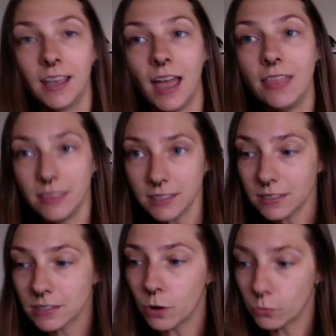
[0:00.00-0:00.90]
And this
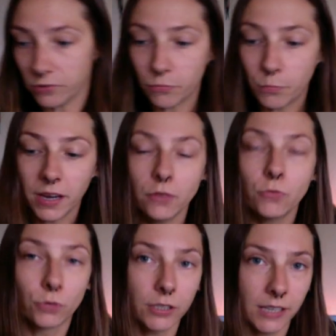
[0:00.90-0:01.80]
is what we've been
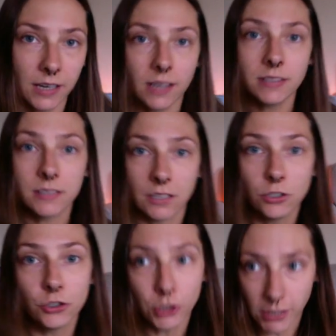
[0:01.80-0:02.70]
working on
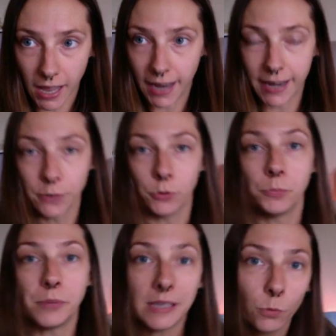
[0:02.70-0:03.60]
since July. We'll
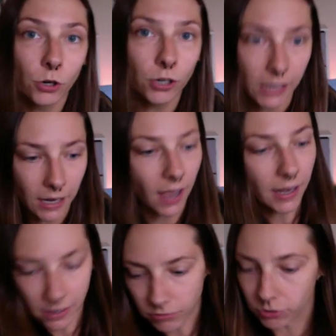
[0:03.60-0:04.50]
be working on
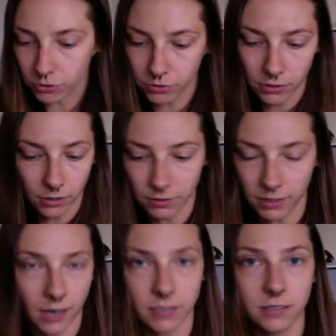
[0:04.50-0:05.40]
it for the
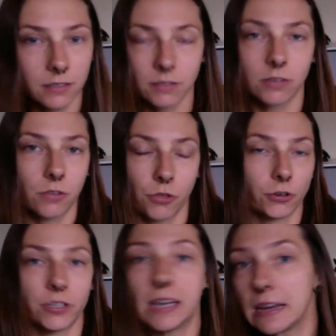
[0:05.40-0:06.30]
next
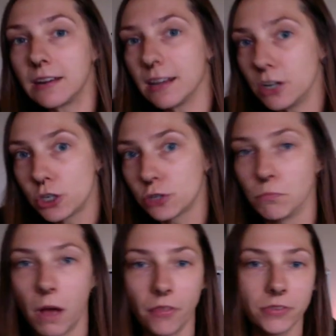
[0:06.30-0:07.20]
thirteen-ish
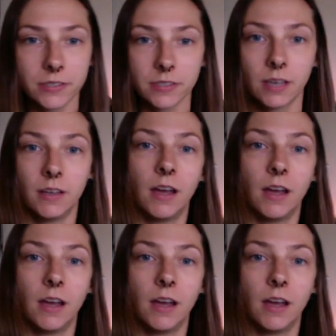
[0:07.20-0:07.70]
months.